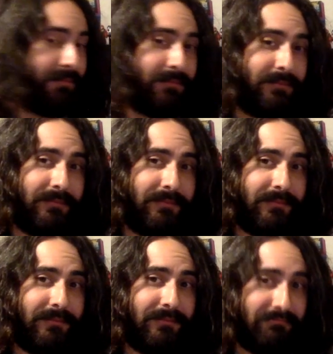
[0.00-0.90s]

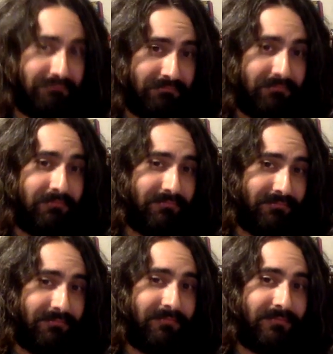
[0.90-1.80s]

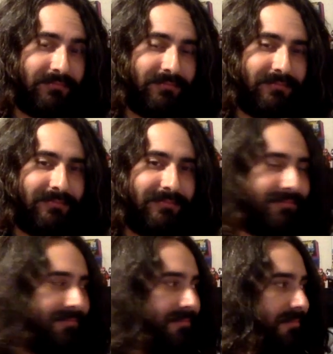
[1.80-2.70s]

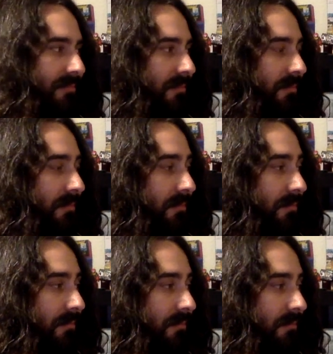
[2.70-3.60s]

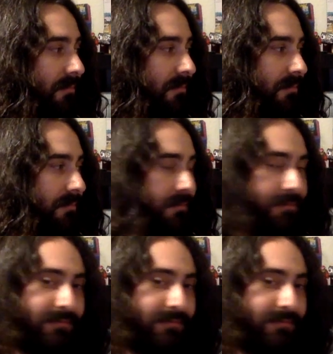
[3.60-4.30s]
(not speaking)